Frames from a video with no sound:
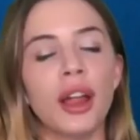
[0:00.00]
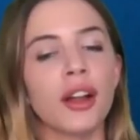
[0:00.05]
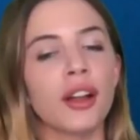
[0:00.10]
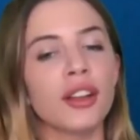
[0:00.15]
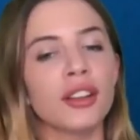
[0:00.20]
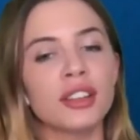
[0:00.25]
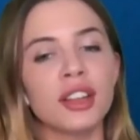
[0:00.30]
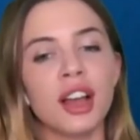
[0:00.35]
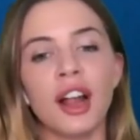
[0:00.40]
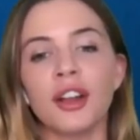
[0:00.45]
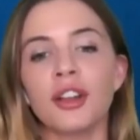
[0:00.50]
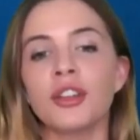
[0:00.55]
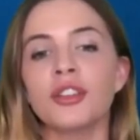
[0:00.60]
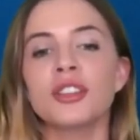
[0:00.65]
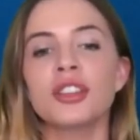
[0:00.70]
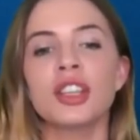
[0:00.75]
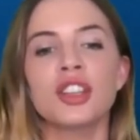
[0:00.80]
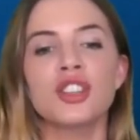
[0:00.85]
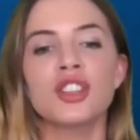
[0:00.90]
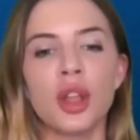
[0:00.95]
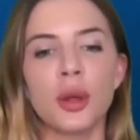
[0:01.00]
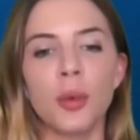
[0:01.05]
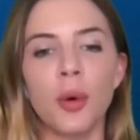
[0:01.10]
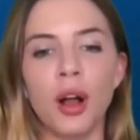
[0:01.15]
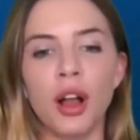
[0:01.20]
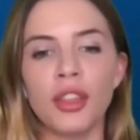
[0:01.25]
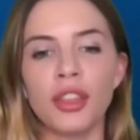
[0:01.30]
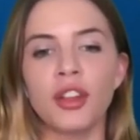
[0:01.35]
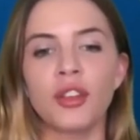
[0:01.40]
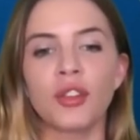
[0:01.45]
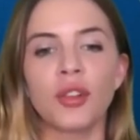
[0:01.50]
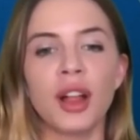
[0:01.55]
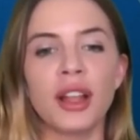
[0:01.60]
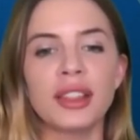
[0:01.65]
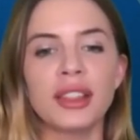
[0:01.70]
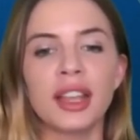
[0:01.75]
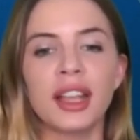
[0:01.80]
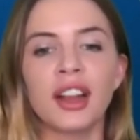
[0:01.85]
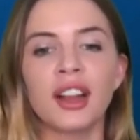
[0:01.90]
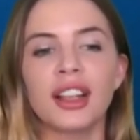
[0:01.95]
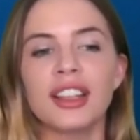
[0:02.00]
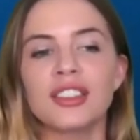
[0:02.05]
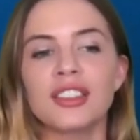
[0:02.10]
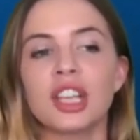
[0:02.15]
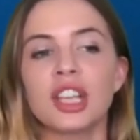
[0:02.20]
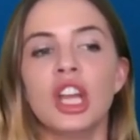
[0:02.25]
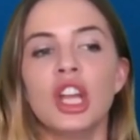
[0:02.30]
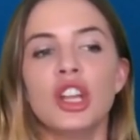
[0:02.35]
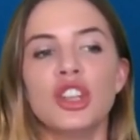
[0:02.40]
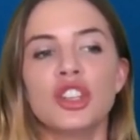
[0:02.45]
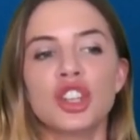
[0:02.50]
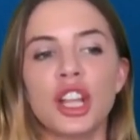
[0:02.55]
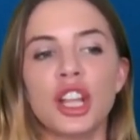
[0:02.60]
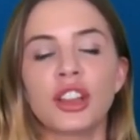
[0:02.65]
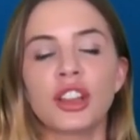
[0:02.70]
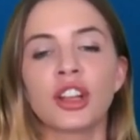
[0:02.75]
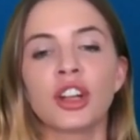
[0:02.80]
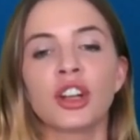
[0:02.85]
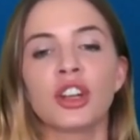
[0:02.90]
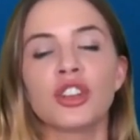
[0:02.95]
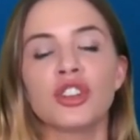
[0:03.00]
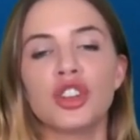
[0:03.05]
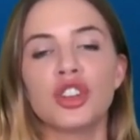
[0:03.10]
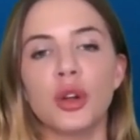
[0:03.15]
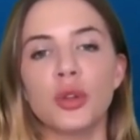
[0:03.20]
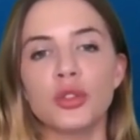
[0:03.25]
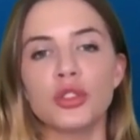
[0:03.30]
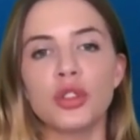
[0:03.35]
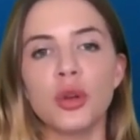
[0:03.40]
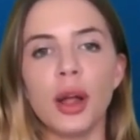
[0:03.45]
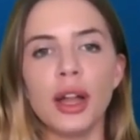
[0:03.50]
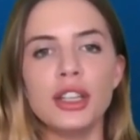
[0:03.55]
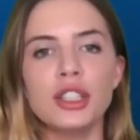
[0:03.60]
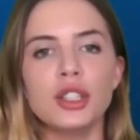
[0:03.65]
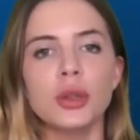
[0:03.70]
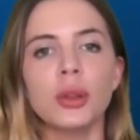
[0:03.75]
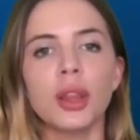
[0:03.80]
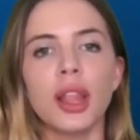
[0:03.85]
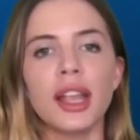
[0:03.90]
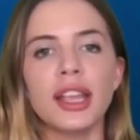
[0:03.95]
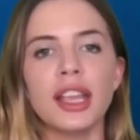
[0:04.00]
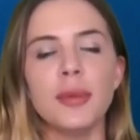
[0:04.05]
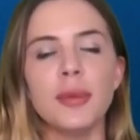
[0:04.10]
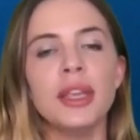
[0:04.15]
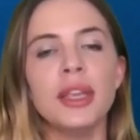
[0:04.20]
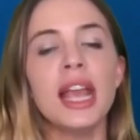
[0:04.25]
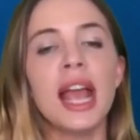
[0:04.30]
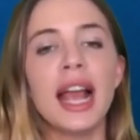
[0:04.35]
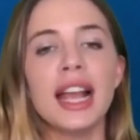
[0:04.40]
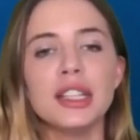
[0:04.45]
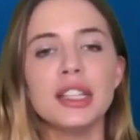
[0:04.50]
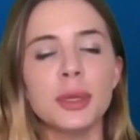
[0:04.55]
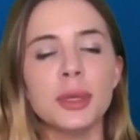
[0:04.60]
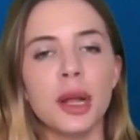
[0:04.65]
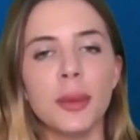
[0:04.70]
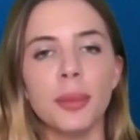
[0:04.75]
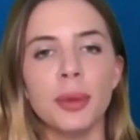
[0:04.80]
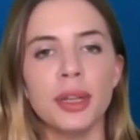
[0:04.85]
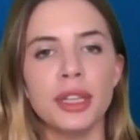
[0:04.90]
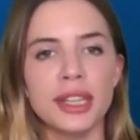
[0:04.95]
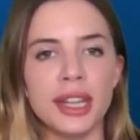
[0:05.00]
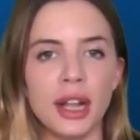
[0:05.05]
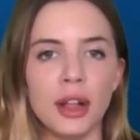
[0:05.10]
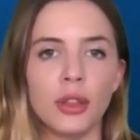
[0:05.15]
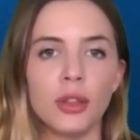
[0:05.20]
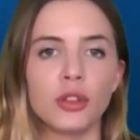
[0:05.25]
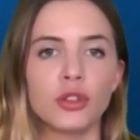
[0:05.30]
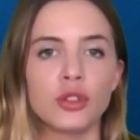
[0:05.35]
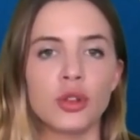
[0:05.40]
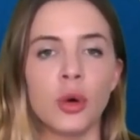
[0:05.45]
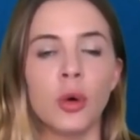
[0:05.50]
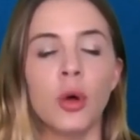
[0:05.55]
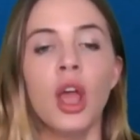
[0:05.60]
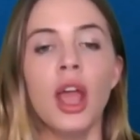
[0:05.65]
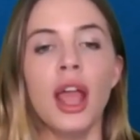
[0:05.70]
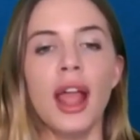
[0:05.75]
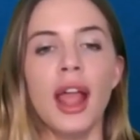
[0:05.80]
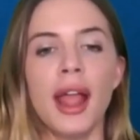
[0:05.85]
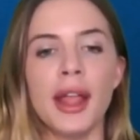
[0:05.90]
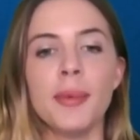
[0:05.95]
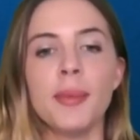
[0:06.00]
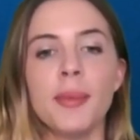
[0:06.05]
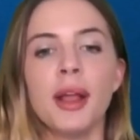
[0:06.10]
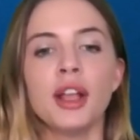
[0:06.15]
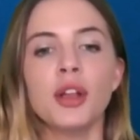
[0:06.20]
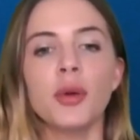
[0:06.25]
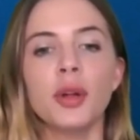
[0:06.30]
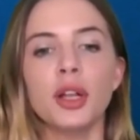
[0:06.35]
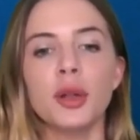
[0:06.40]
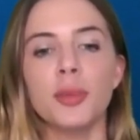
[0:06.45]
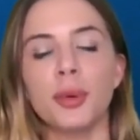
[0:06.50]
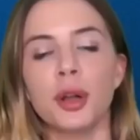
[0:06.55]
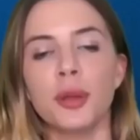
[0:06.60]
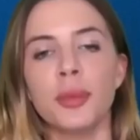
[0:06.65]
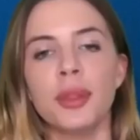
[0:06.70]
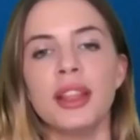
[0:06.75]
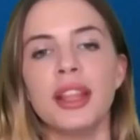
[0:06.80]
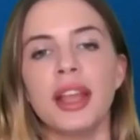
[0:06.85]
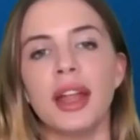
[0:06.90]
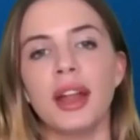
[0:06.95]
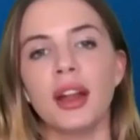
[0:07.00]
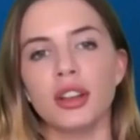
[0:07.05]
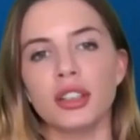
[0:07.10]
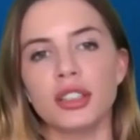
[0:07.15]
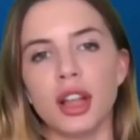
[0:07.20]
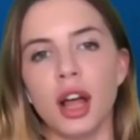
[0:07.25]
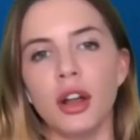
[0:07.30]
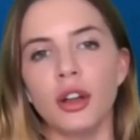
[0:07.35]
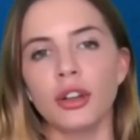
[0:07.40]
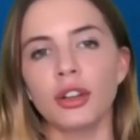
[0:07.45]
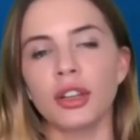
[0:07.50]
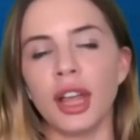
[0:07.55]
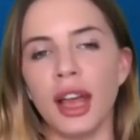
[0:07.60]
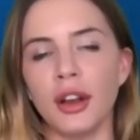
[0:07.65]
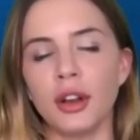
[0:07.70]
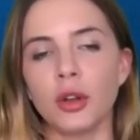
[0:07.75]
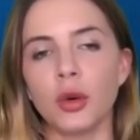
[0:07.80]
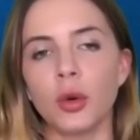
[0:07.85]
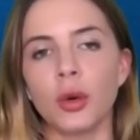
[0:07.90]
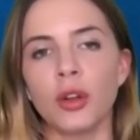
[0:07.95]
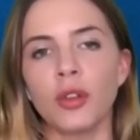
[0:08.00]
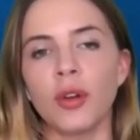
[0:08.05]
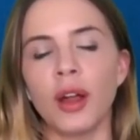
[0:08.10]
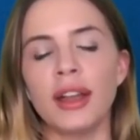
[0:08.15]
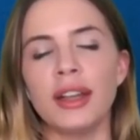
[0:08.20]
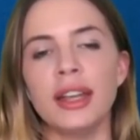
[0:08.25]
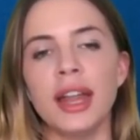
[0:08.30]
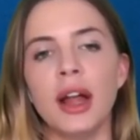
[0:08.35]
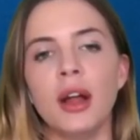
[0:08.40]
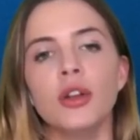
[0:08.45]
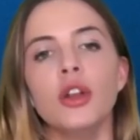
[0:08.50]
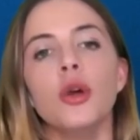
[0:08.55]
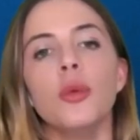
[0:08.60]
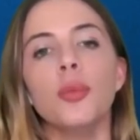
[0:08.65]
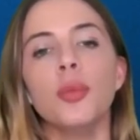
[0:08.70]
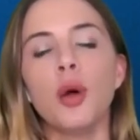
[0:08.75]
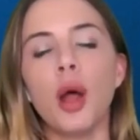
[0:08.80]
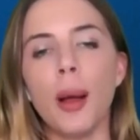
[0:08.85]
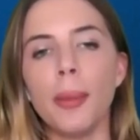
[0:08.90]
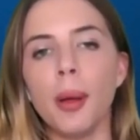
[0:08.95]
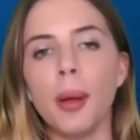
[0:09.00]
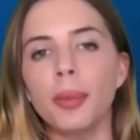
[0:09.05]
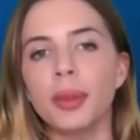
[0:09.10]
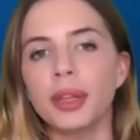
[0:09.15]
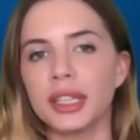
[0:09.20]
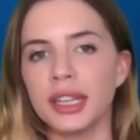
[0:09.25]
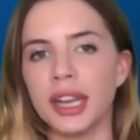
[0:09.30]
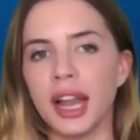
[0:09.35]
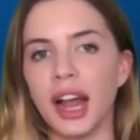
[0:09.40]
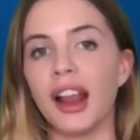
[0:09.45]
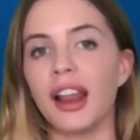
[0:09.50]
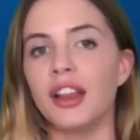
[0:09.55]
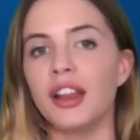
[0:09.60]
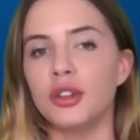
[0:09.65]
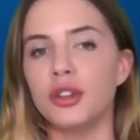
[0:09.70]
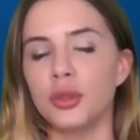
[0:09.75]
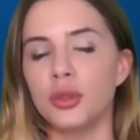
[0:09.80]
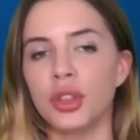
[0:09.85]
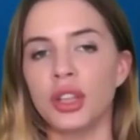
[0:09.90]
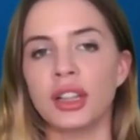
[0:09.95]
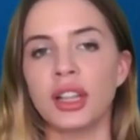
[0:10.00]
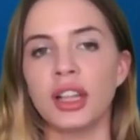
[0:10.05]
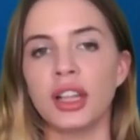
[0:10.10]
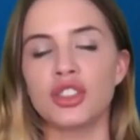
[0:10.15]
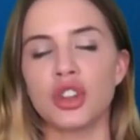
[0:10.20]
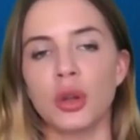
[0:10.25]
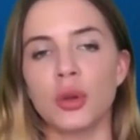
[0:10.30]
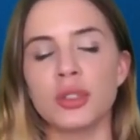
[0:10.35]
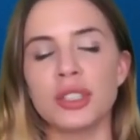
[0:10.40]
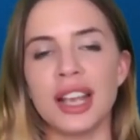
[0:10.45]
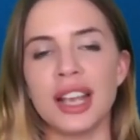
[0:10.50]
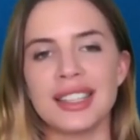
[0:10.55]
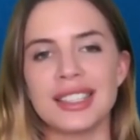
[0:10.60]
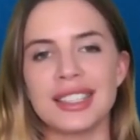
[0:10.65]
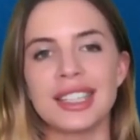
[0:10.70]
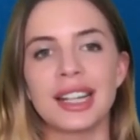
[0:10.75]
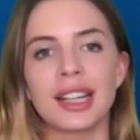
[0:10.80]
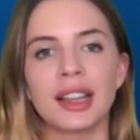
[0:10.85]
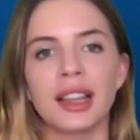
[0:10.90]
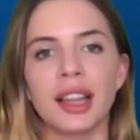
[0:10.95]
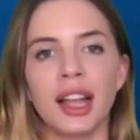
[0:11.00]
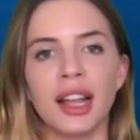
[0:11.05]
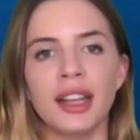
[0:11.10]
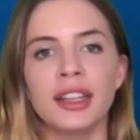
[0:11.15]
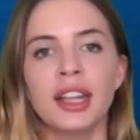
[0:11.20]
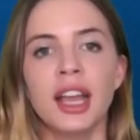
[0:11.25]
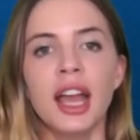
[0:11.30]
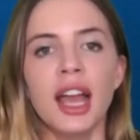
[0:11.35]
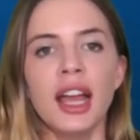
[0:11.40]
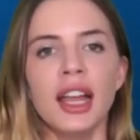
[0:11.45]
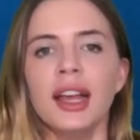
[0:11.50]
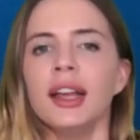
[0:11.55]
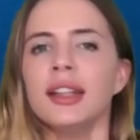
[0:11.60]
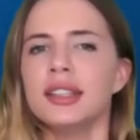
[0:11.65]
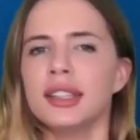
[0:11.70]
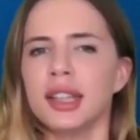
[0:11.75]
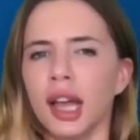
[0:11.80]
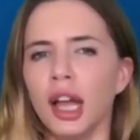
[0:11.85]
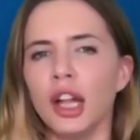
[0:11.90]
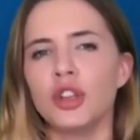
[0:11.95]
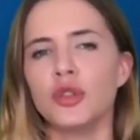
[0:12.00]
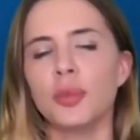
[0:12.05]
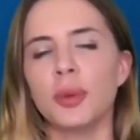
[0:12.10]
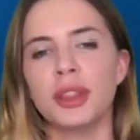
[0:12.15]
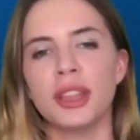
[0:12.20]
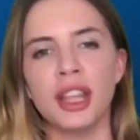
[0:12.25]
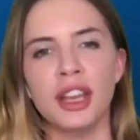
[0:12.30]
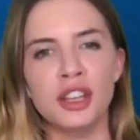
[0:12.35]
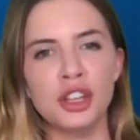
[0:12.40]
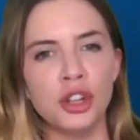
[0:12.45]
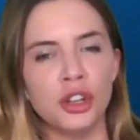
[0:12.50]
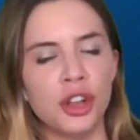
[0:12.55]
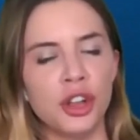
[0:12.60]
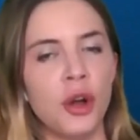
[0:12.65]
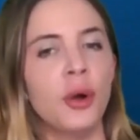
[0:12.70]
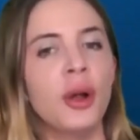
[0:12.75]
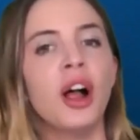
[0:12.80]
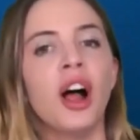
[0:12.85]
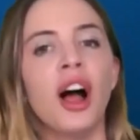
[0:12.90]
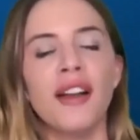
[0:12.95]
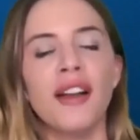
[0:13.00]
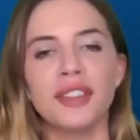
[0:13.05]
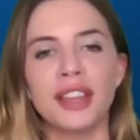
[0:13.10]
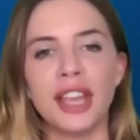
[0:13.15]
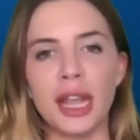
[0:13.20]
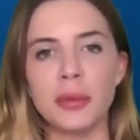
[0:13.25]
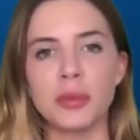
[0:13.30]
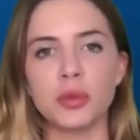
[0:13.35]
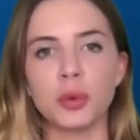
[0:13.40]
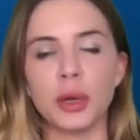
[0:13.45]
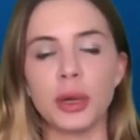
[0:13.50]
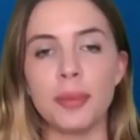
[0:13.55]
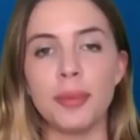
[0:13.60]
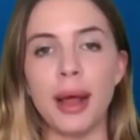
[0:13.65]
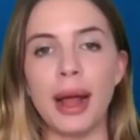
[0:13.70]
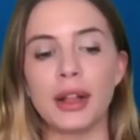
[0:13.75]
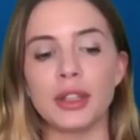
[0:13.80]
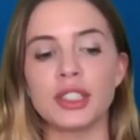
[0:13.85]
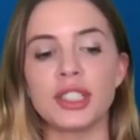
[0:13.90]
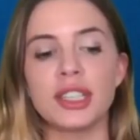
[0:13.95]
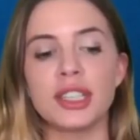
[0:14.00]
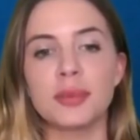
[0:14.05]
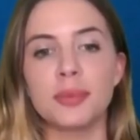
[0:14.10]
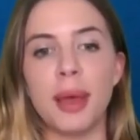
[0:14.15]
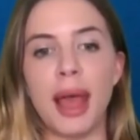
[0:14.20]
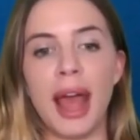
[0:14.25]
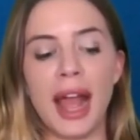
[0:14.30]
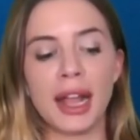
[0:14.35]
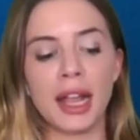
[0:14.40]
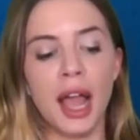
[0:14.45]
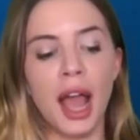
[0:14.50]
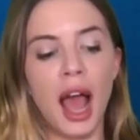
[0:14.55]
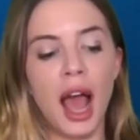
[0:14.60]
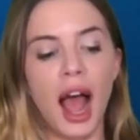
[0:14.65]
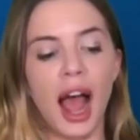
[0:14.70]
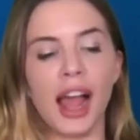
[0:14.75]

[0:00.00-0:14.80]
Aaron Donald, TJ Watt, then right there is Chandler Jones. So I do like him. He has been up and down, though. So am I going to put him in the Aaron Donald category right now? No, probably not. I do think that Jones has declined a touch, but then, you know, he'll have games where he bounces back.